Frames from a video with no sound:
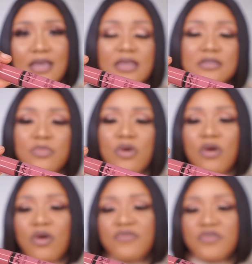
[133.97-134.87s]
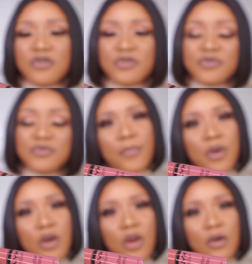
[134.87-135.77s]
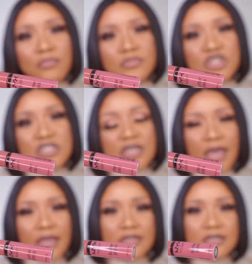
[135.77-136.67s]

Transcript: It's more of a plum shade.